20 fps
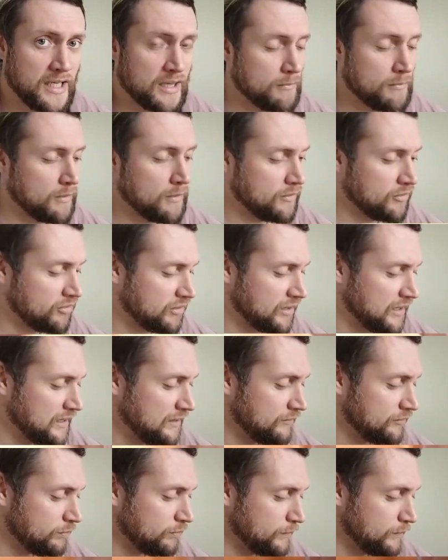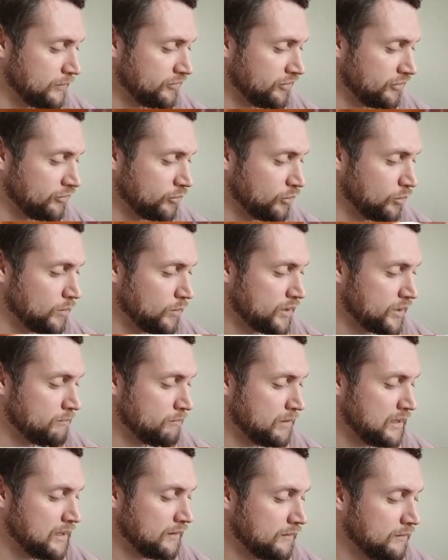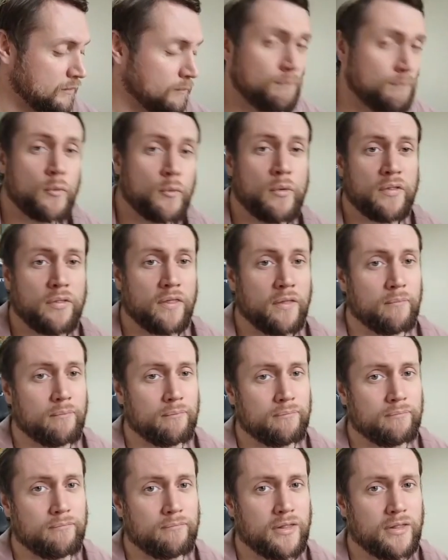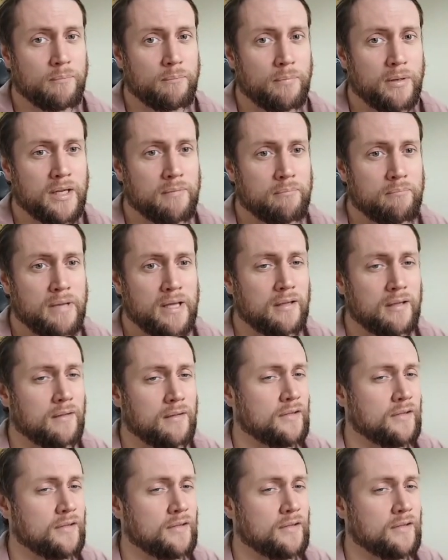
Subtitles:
them out the sleeves because I don't want to mark them with them being metal.